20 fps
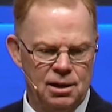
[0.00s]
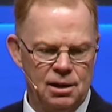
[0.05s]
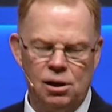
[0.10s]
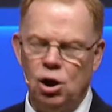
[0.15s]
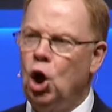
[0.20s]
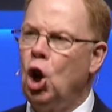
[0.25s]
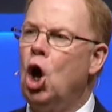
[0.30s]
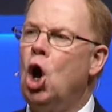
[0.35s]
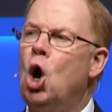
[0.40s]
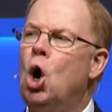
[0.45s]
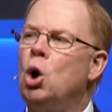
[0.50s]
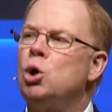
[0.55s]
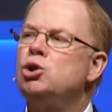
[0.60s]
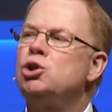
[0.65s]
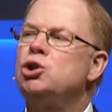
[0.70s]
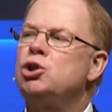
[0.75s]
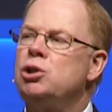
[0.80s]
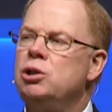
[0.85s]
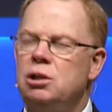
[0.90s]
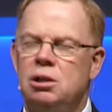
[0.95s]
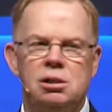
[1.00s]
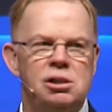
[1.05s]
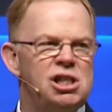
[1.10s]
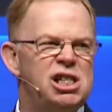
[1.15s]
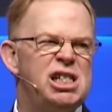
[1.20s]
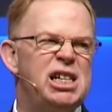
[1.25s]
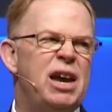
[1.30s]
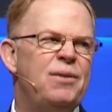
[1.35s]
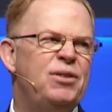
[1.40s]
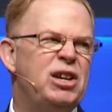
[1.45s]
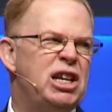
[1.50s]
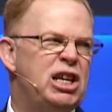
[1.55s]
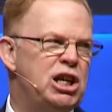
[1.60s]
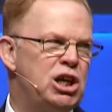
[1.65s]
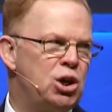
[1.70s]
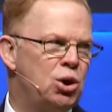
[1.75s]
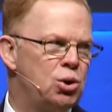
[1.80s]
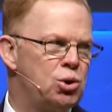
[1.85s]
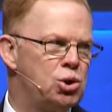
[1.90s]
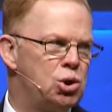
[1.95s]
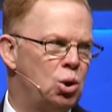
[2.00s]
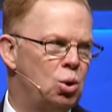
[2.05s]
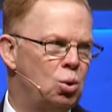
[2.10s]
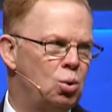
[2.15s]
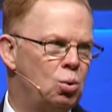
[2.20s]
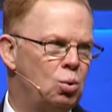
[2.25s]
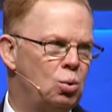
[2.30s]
lost, 70 years old.